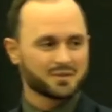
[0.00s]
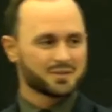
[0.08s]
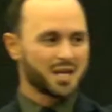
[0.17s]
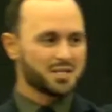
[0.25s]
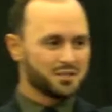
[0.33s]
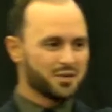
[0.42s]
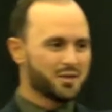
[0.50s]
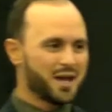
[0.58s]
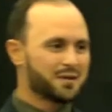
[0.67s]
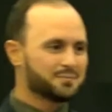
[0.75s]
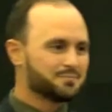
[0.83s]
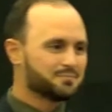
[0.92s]
Can you do
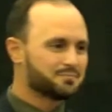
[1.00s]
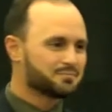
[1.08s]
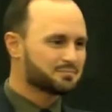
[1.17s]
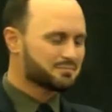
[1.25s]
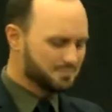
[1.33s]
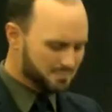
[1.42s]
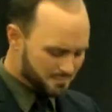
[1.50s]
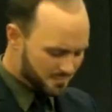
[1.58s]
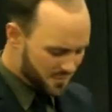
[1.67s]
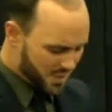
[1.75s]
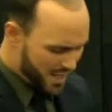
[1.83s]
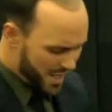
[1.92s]
that?
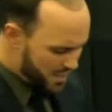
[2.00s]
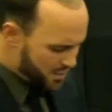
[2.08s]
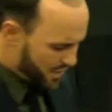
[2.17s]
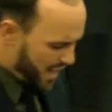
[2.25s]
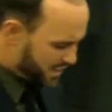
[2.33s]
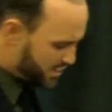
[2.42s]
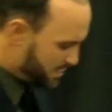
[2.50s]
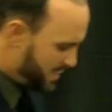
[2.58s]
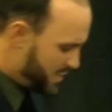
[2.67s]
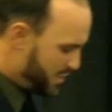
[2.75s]
And you and I should be